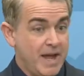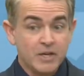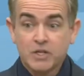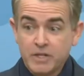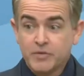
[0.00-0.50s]

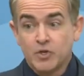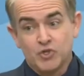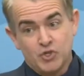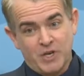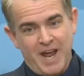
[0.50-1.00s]
And
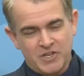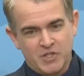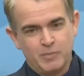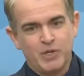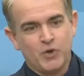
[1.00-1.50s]
Cleveland should
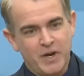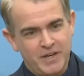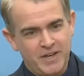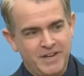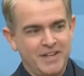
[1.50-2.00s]
actually be
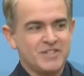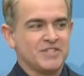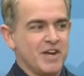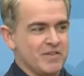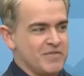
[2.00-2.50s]
credited,
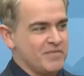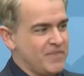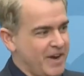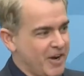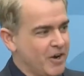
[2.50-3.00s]
instead of the
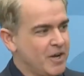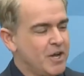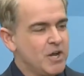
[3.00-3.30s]
fire,